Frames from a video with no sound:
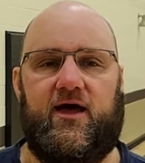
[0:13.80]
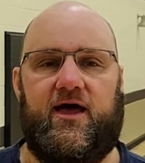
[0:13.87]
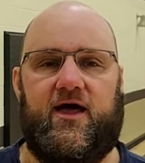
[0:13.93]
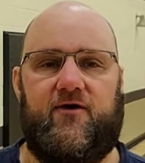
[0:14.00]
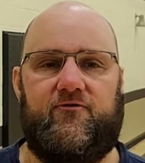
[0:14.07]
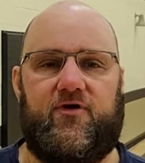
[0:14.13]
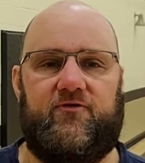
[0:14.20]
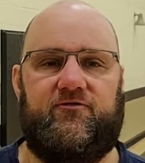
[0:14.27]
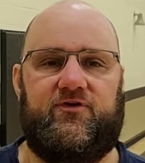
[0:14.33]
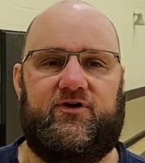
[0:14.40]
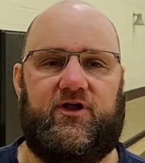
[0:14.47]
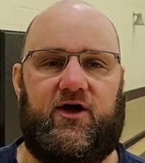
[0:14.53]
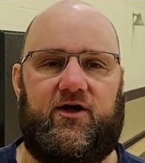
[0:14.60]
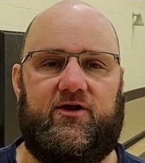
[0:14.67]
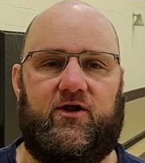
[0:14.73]
Have you ever
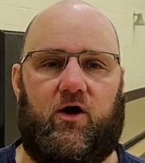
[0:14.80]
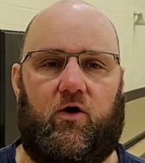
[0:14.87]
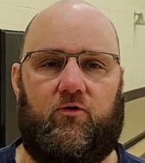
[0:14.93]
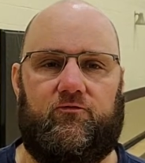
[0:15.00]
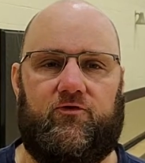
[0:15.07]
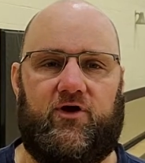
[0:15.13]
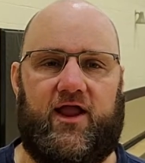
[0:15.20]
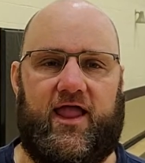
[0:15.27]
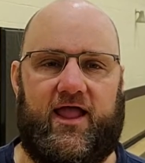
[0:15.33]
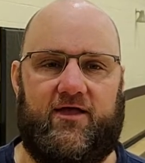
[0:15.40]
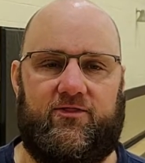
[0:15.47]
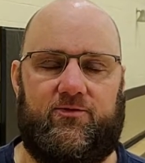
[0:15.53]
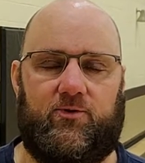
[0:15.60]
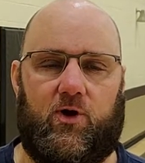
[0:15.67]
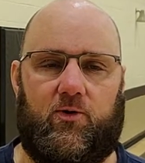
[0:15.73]
done
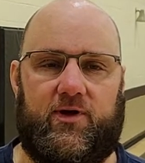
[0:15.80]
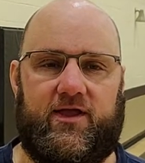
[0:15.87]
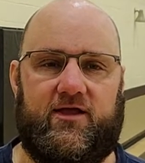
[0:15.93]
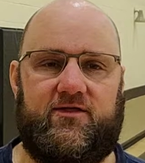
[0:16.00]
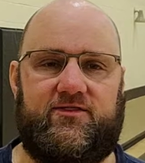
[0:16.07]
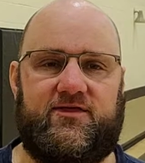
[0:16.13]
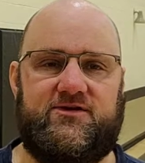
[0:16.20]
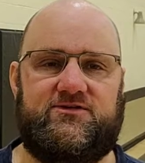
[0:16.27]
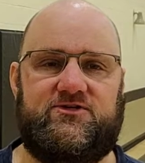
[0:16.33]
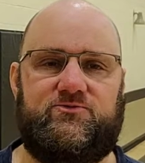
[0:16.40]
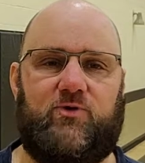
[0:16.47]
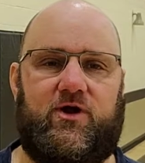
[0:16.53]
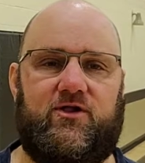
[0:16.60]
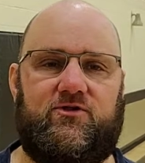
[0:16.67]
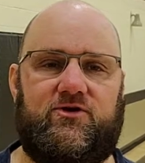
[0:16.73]
overhand throwing? This is
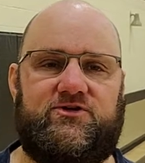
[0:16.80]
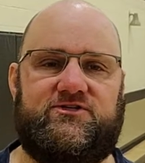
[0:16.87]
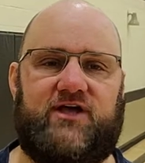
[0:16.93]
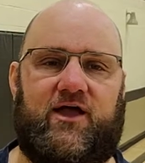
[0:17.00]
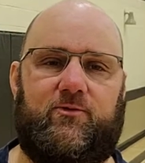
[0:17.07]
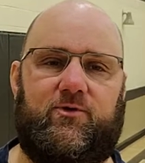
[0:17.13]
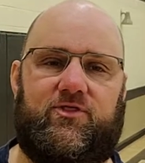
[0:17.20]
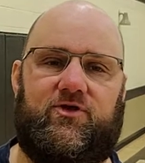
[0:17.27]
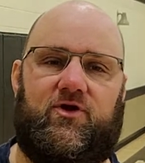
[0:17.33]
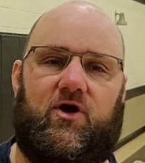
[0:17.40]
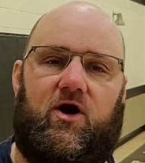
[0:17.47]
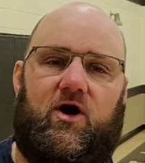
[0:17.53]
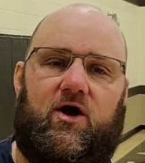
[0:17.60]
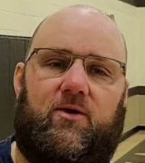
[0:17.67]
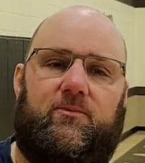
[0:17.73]
what it looks like with your
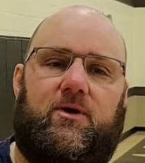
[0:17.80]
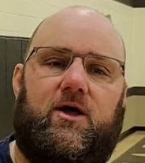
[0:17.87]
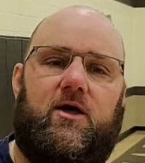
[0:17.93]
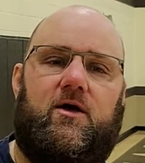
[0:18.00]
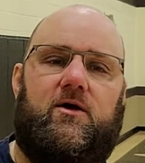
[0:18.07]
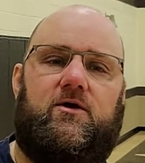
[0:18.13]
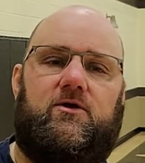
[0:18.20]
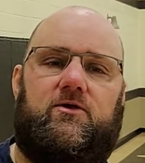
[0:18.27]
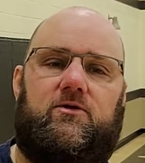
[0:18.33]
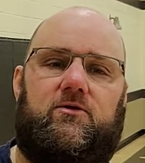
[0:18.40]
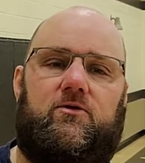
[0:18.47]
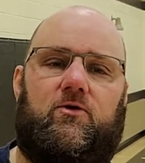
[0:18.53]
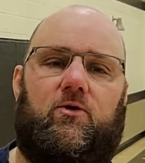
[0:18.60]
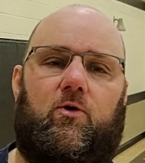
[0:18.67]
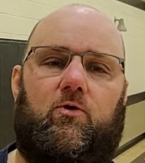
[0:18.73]
arm.
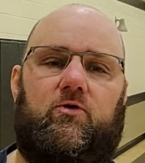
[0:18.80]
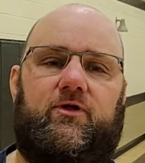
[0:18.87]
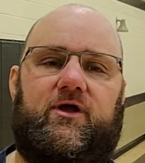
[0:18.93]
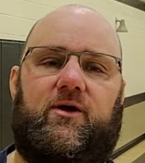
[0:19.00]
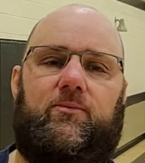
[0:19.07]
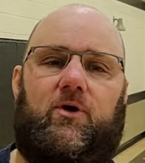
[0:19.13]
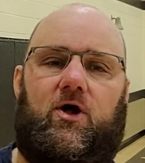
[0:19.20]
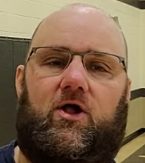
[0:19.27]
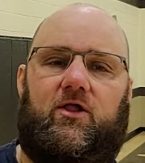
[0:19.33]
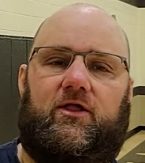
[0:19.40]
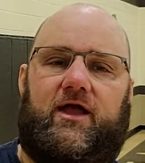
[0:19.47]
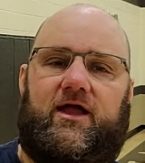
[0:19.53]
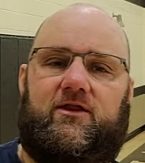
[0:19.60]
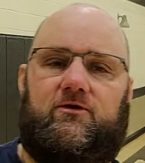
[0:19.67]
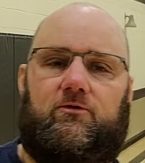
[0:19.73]
You're holding a ball
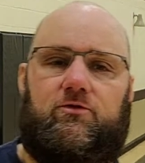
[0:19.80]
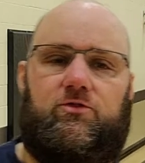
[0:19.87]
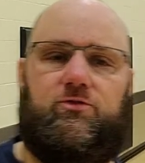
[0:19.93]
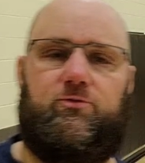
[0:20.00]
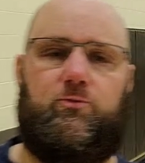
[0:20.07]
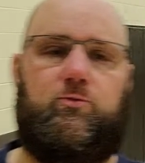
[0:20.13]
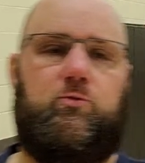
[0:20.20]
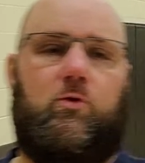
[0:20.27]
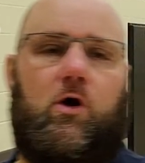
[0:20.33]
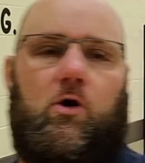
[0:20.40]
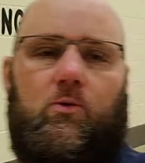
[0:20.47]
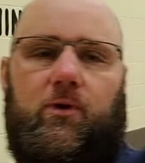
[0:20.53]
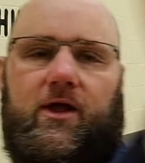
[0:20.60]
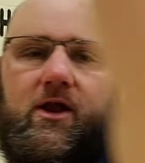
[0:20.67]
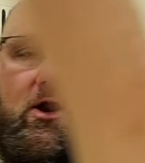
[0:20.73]
and you
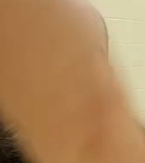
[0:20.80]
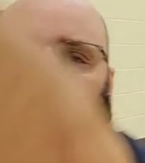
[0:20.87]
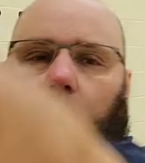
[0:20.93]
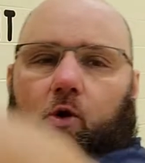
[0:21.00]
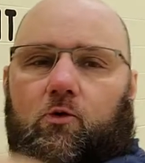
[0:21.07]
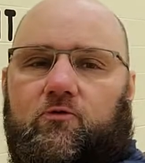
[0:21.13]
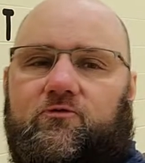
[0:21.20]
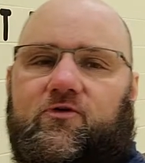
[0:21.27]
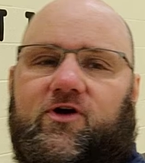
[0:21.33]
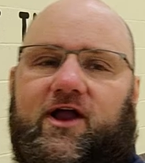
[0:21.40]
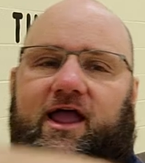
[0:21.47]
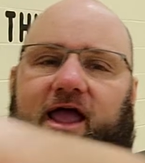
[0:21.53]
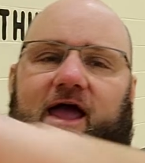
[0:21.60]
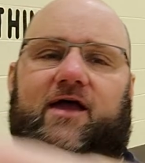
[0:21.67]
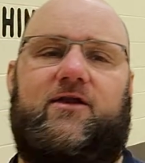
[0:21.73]
throw it
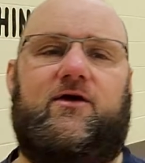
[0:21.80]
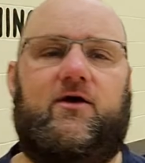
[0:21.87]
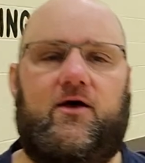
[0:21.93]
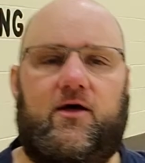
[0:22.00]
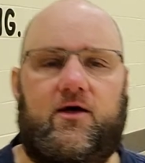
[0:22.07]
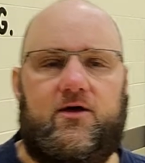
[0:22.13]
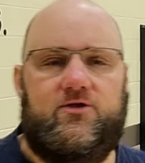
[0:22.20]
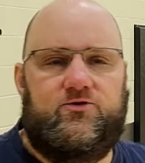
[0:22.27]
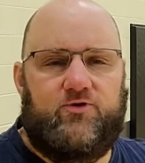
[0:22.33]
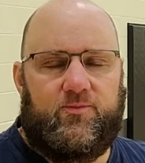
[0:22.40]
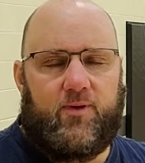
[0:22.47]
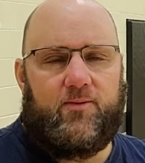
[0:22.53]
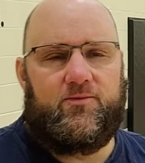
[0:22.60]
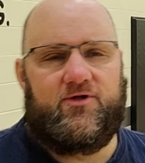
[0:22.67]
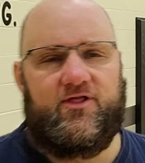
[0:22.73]
overhand. Do you
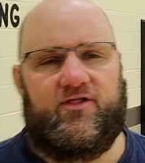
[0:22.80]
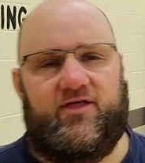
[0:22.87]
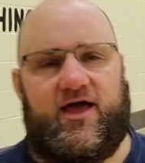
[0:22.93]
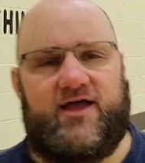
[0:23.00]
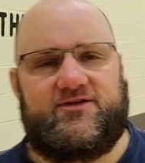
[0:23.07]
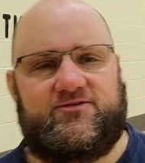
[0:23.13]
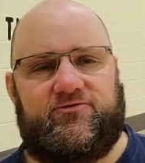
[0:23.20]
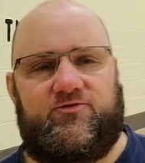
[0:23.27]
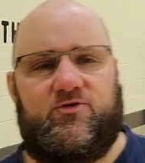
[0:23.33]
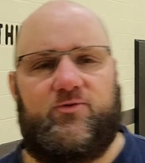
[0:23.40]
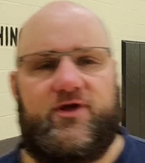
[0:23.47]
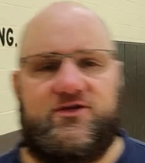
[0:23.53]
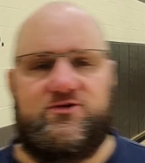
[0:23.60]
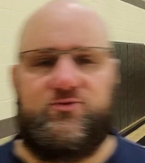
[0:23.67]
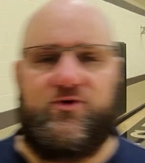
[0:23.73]
remember the last few
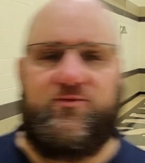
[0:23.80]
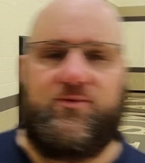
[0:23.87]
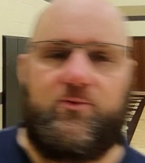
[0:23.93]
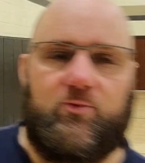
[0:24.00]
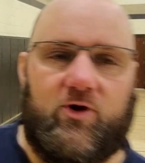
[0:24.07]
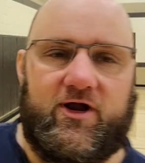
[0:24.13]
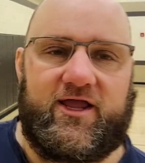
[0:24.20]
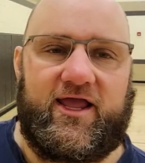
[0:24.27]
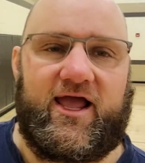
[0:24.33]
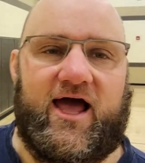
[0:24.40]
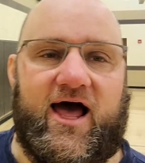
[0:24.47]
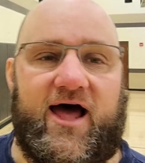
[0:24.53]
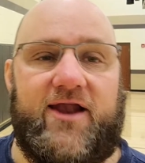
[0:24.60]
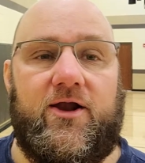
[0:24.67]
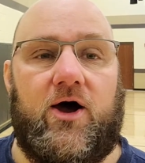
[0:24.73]
weeks we've been working
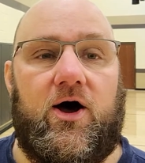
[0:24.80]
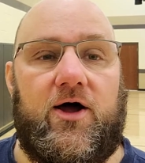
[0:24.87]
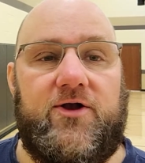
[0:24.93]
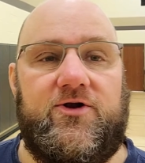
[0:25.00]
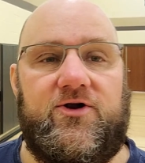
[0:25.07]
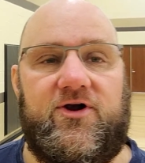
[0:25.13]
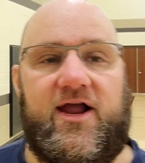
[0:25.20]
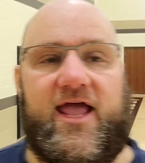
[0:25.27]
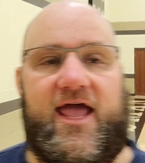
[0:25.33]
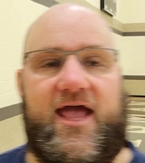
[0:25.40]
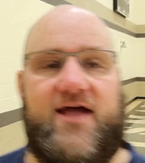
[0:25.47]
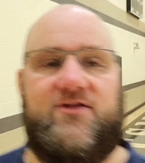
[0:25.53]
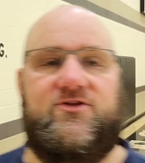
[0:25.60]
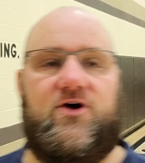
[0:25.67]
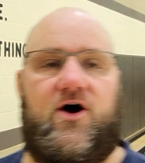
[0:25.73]
on
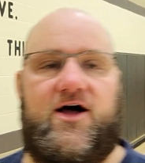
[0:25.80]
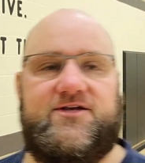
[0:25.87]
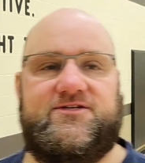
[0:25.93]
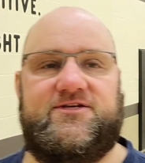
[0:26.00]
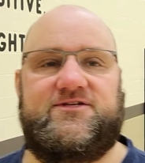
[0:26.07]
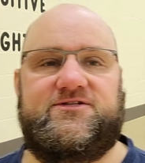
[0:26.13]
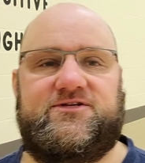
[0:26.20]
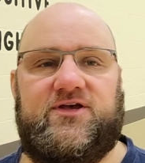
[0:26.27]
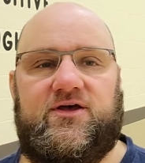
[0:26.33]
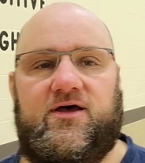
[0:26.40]
underhand tosses